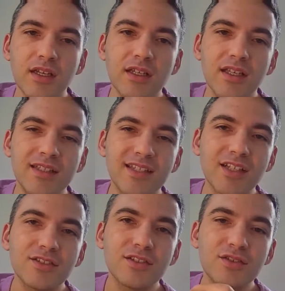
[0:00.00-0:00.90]
It's
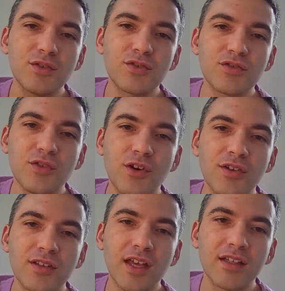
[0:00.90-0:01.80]
actually so
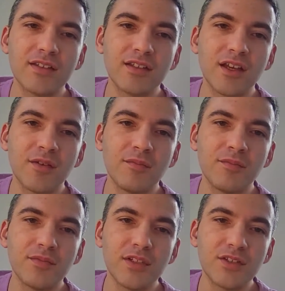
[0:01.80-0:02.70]
strong that
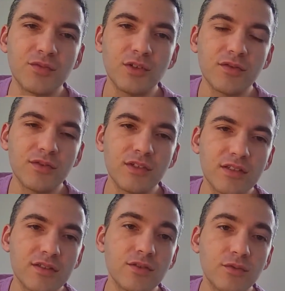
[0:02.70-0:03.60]
it's
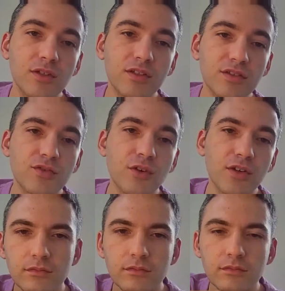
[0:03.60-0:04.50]
considered one of the strongest.